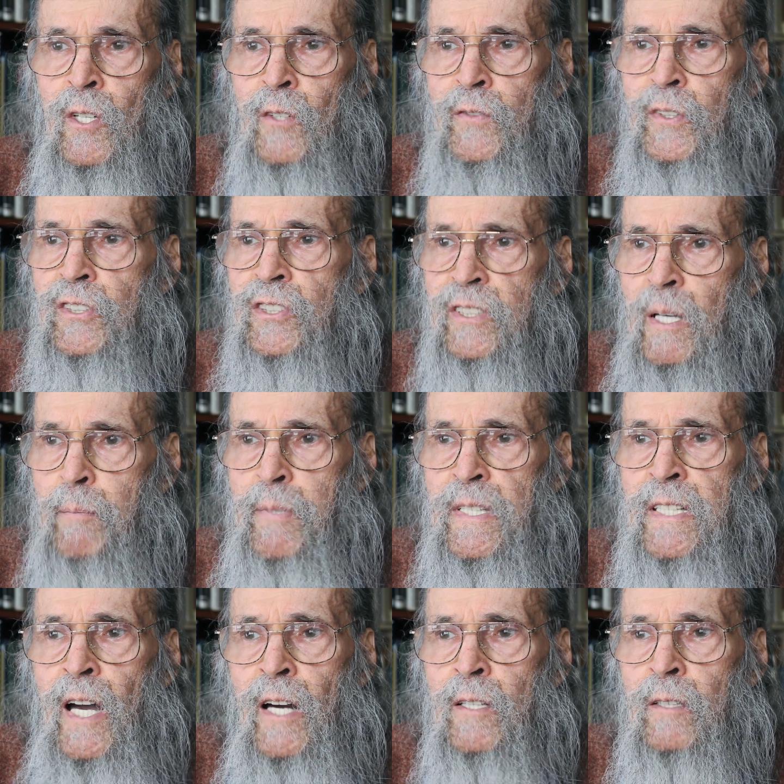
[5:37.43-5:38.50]
for
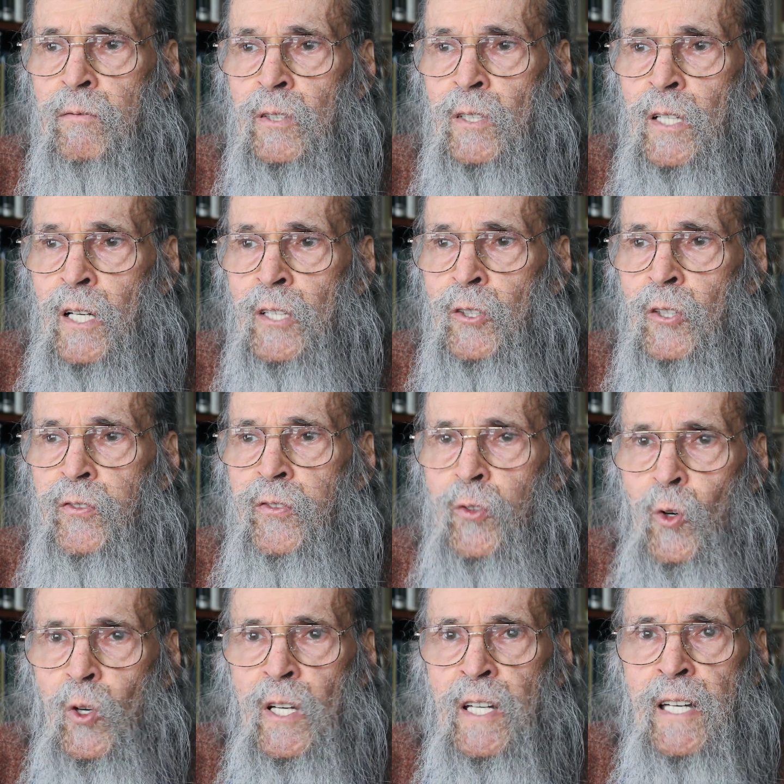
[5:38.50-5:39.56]
stepping out of line or
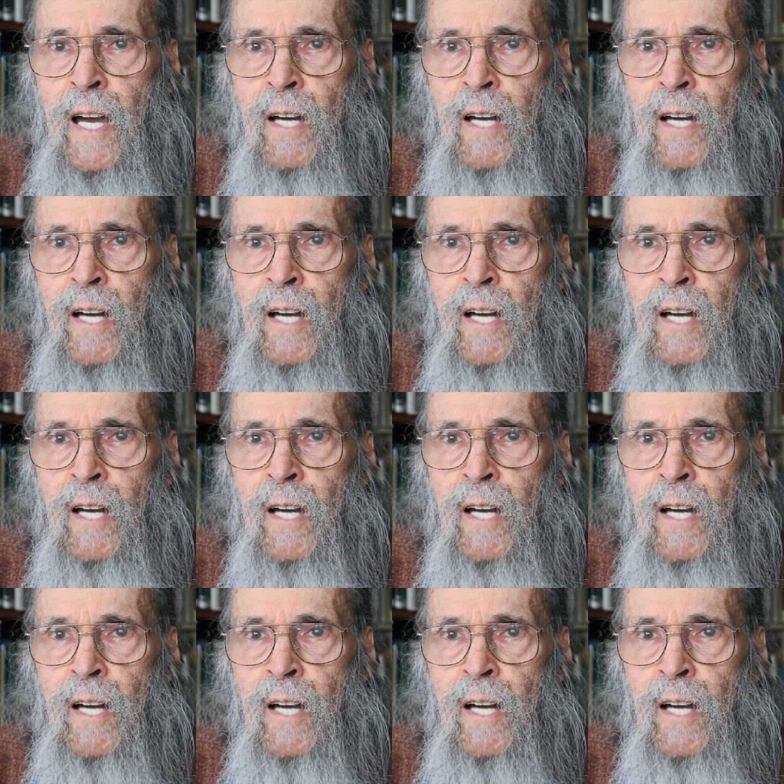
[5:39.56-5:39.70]
falling